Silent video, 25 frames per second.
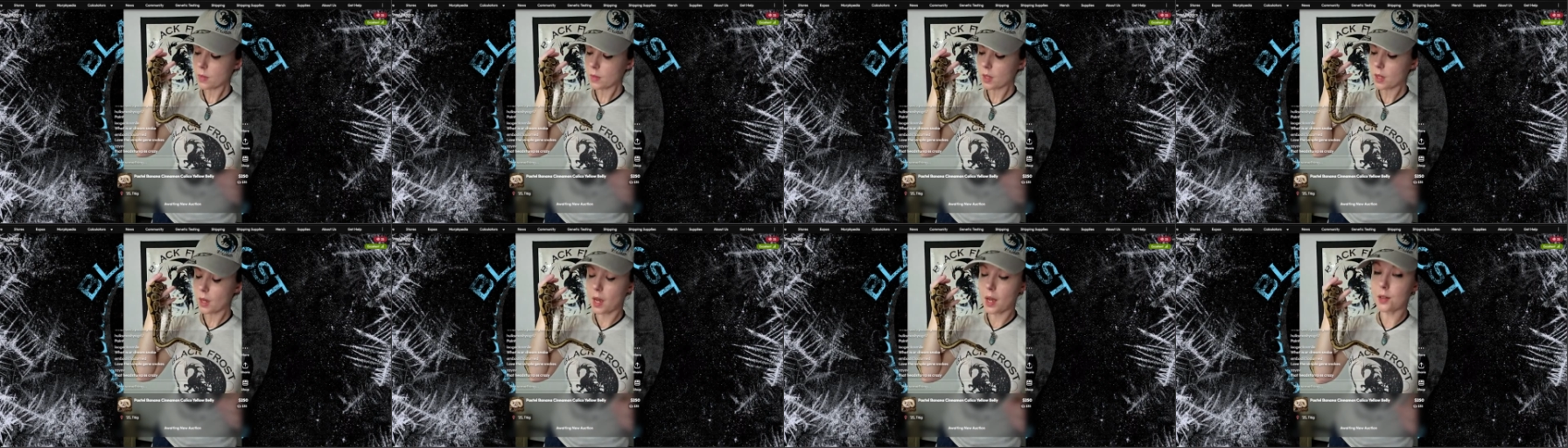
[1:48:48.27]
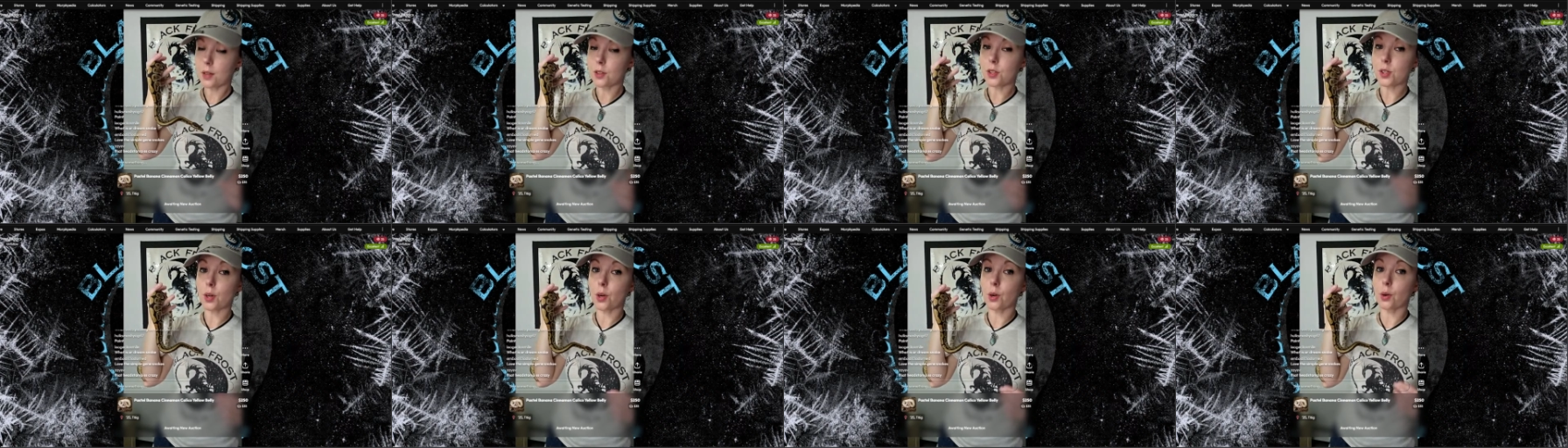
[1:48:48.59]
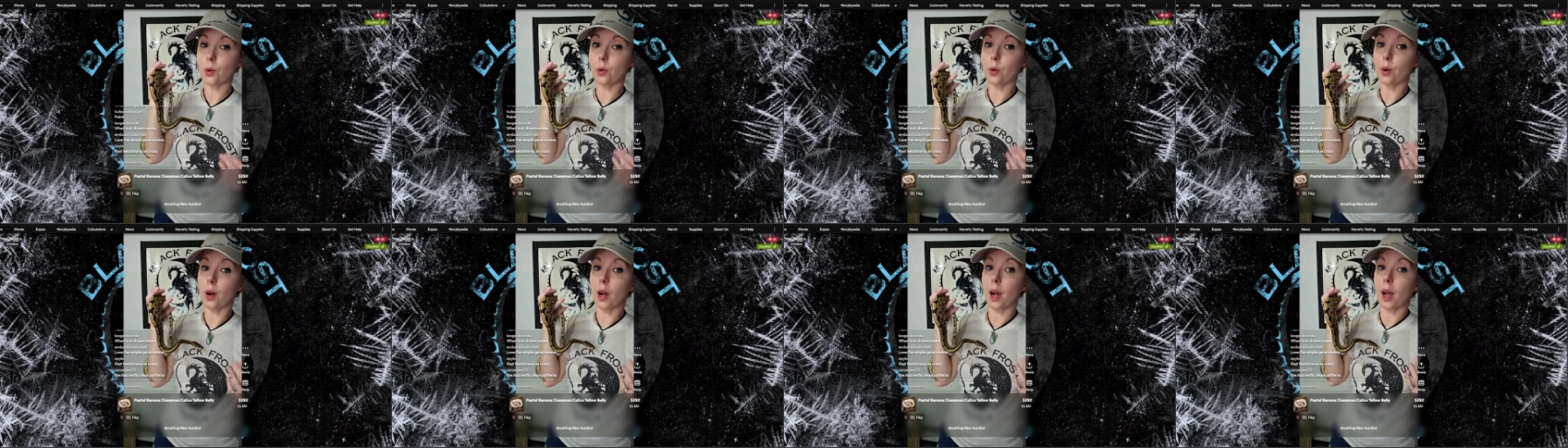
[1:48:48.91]
And
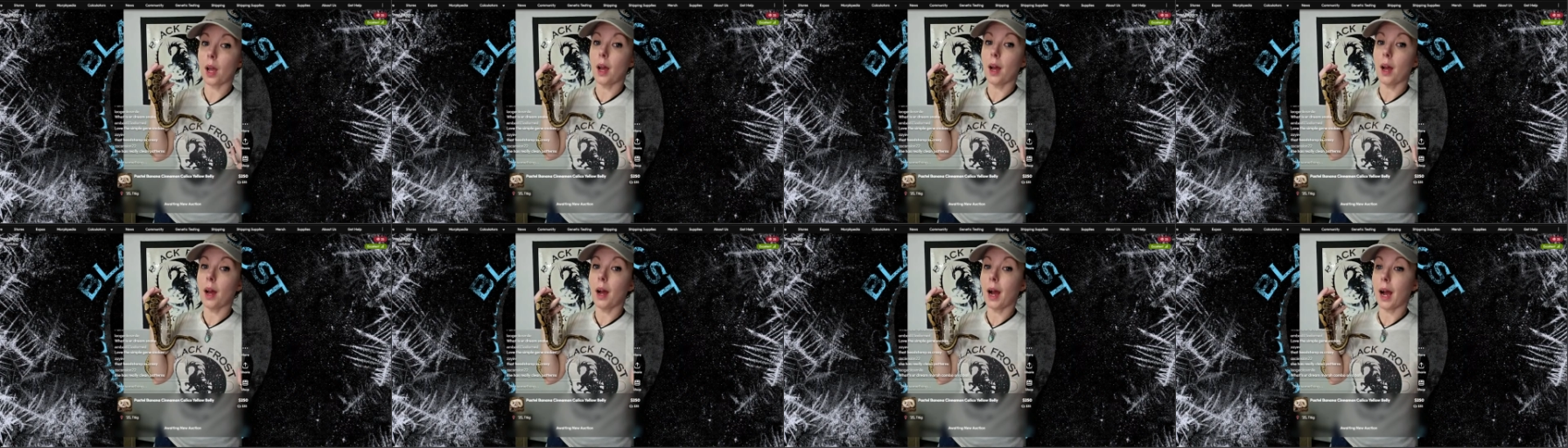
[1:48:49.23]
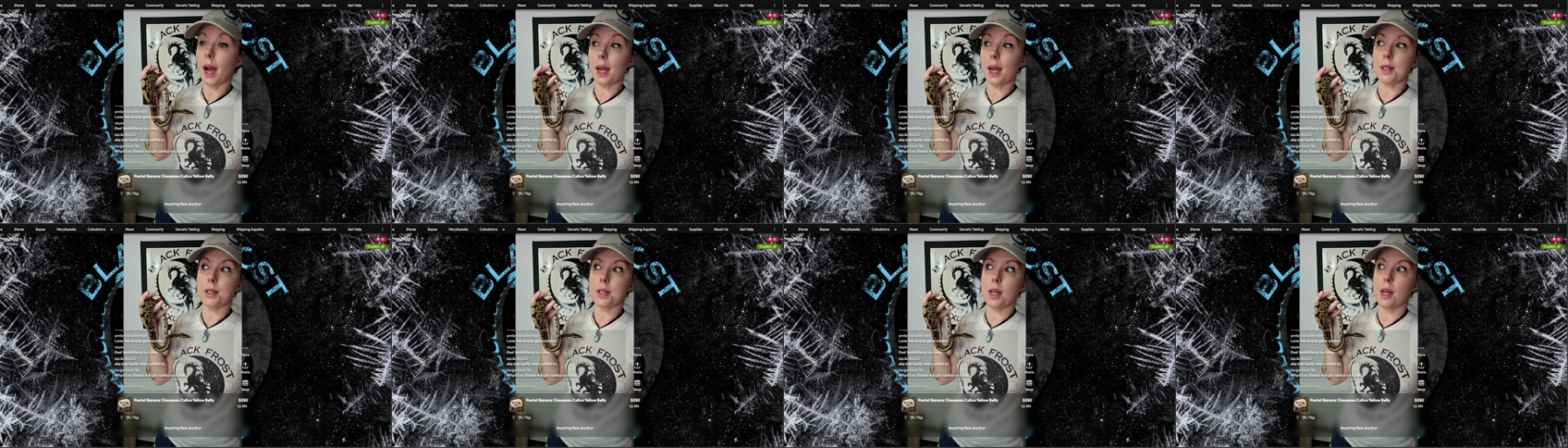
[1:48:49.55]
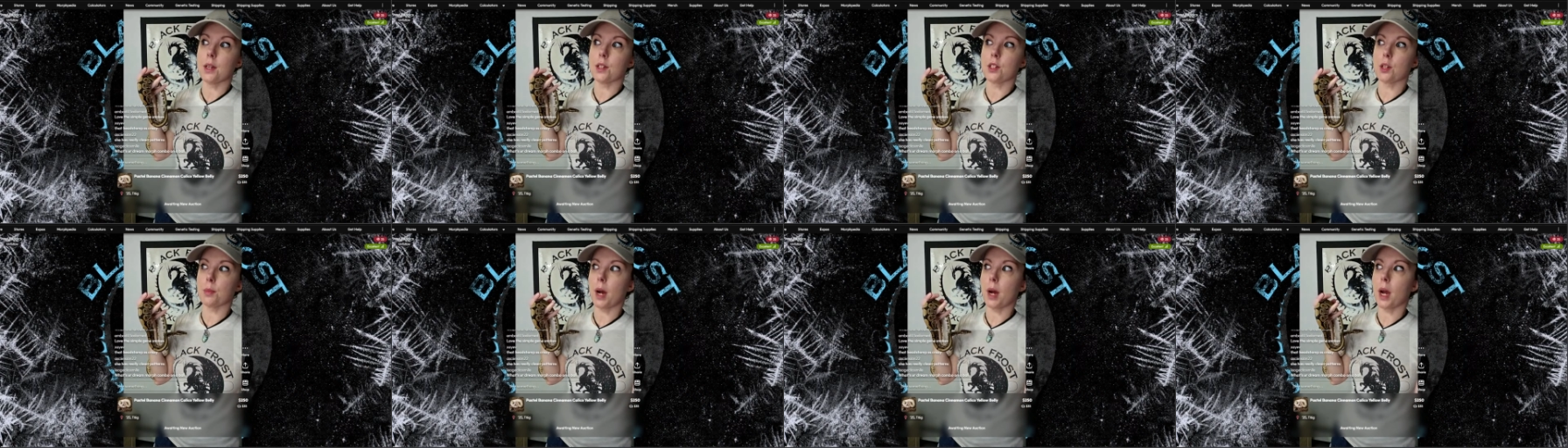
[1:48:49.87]
so I
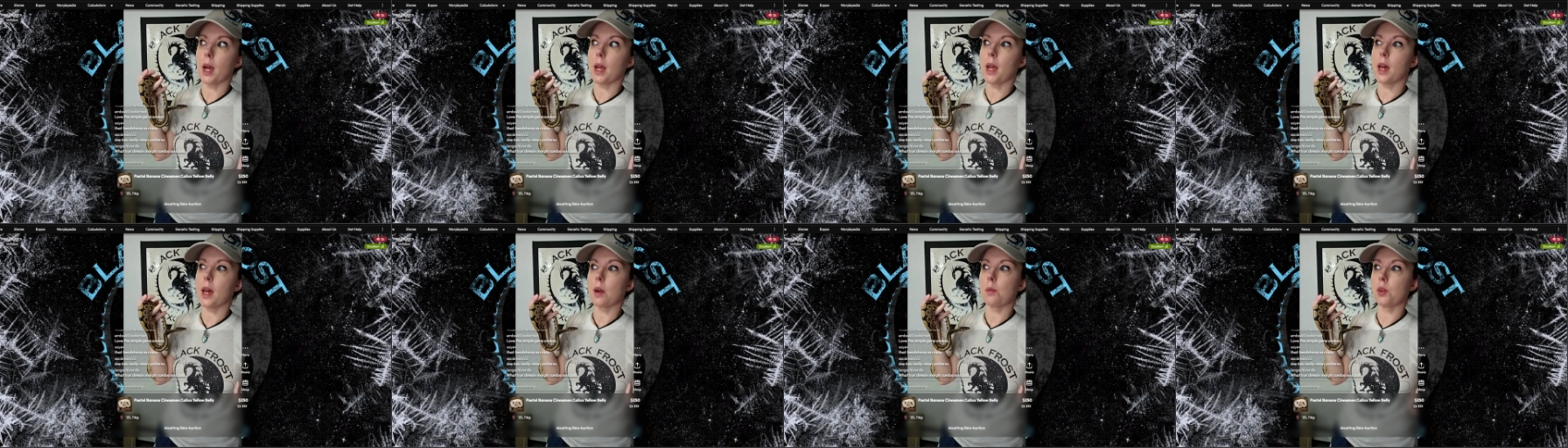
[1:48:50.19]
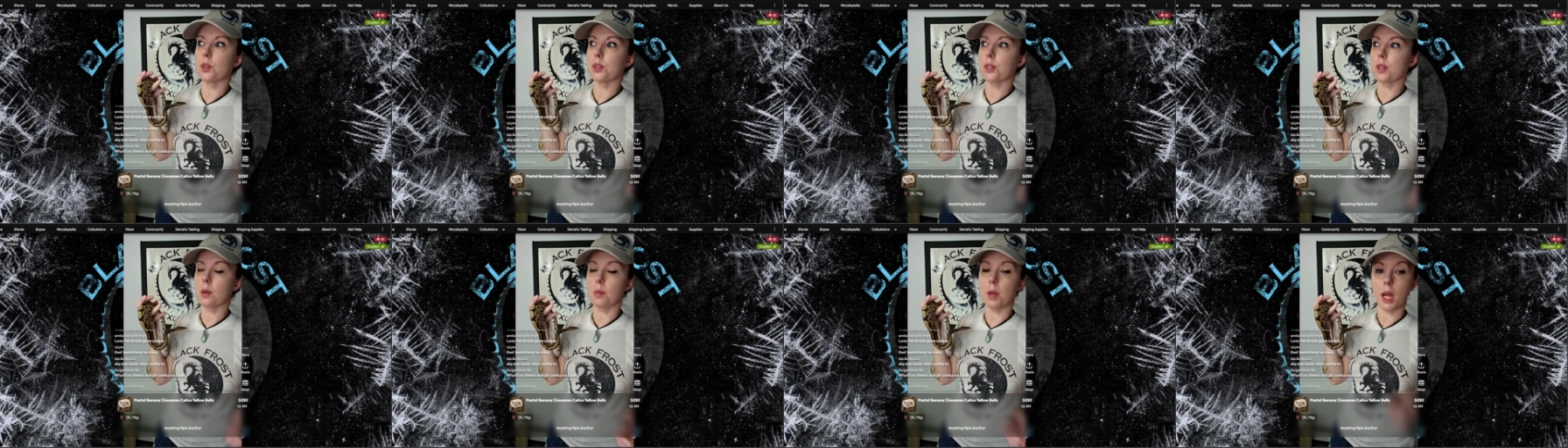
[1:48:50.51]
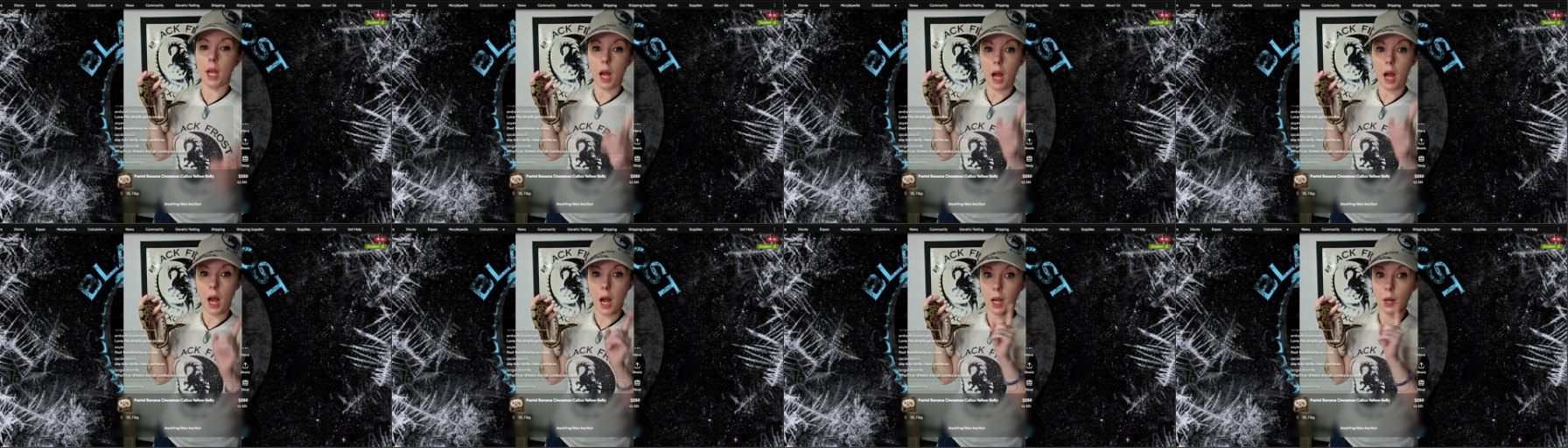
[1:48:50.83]
tend to buy animals that I'm
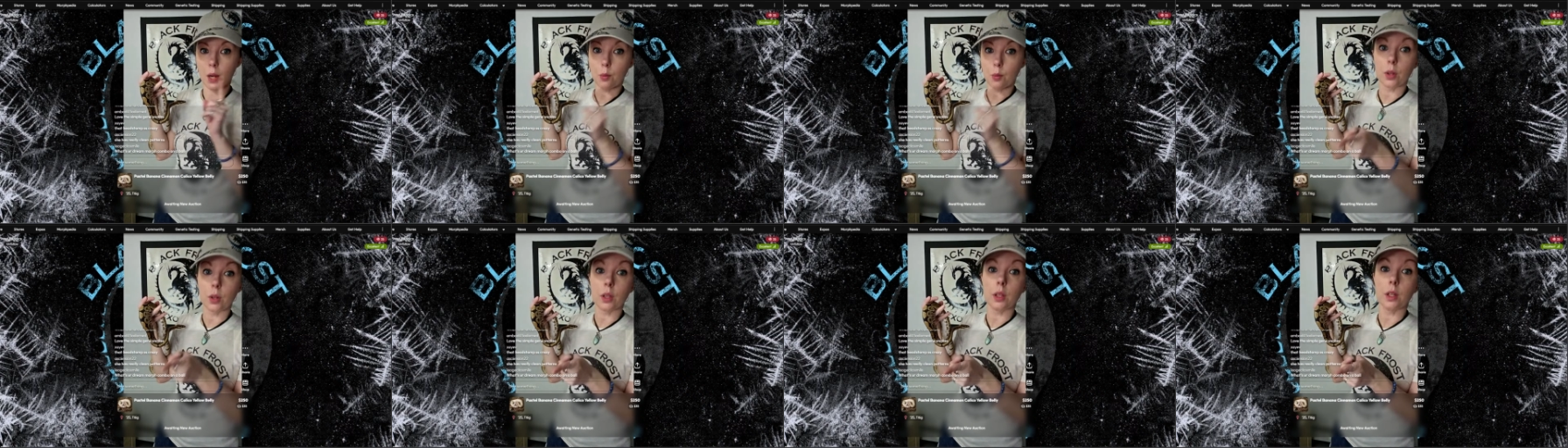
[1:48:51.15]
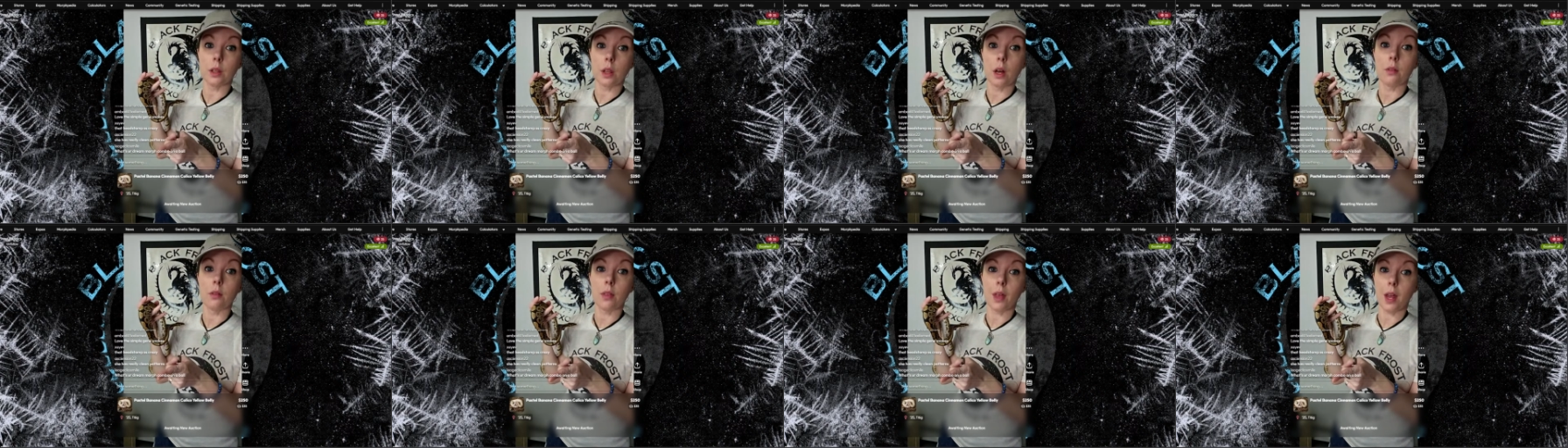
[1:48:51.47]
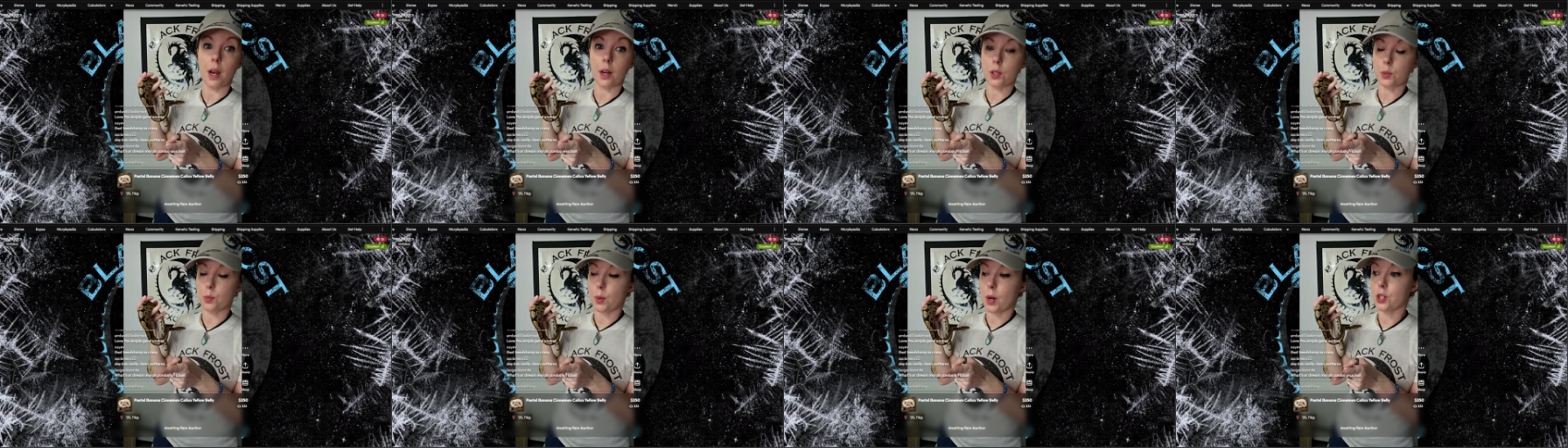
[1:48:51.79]
like, I really love that
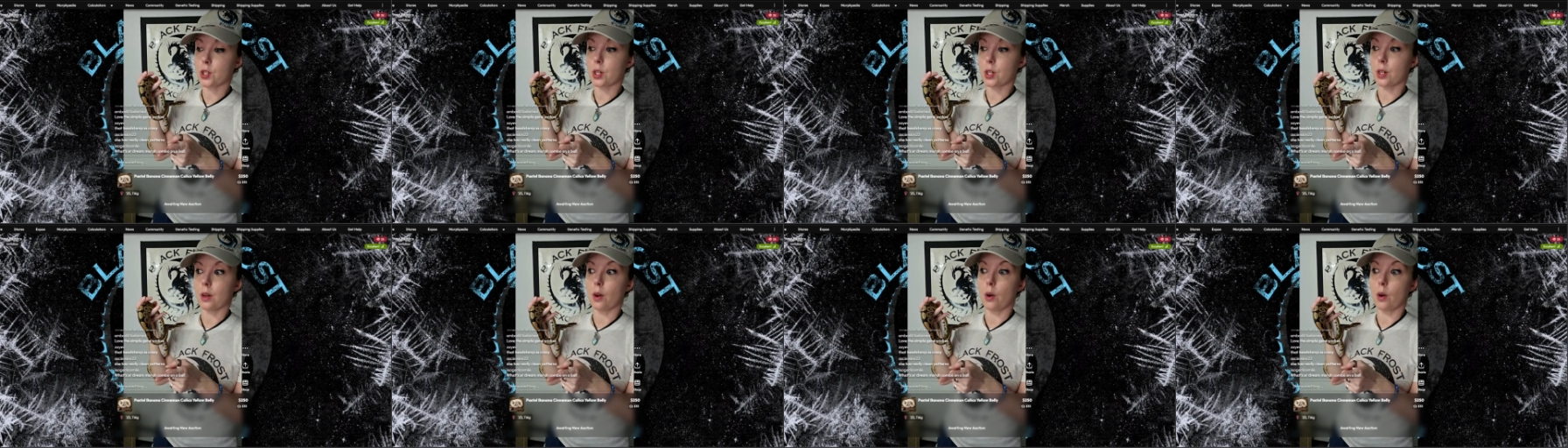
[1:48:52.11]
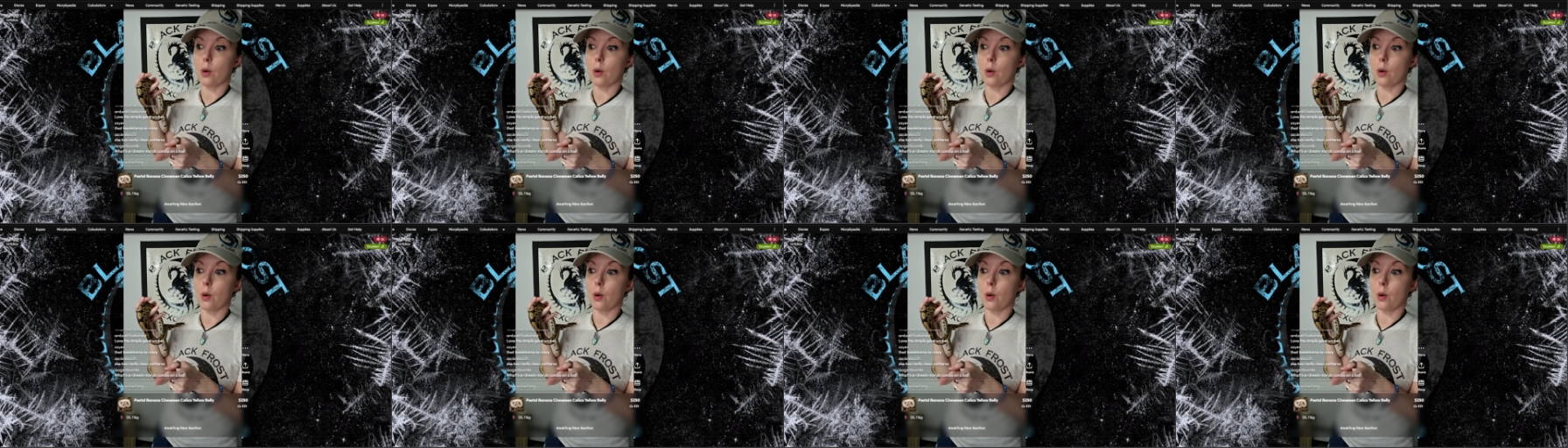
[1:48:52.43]
expression.